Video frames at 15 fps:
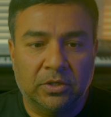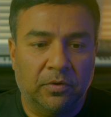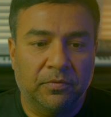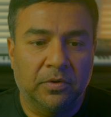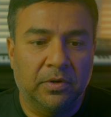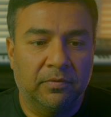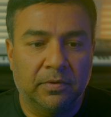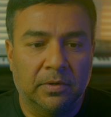of
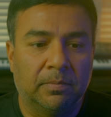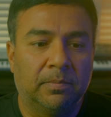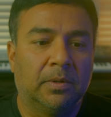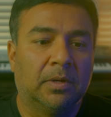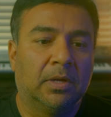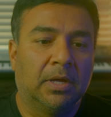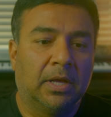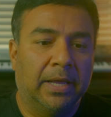your reverb.
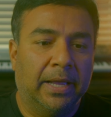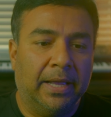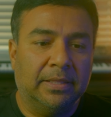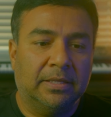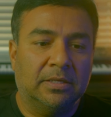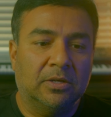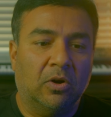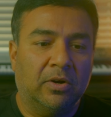And
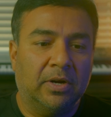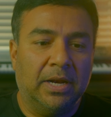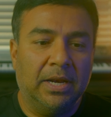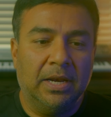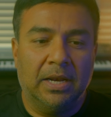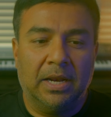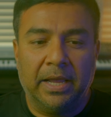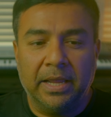this is not
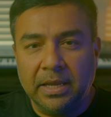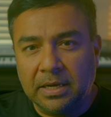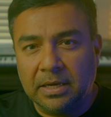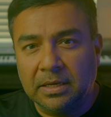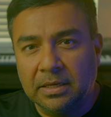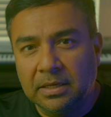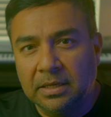really like